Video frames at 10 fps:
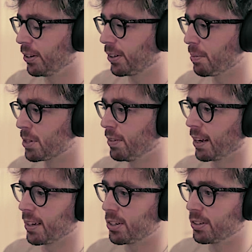come to the
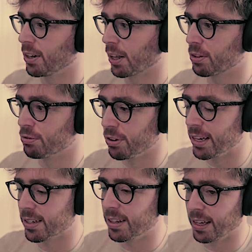realization that like the
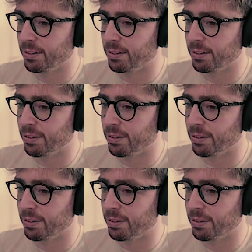reason the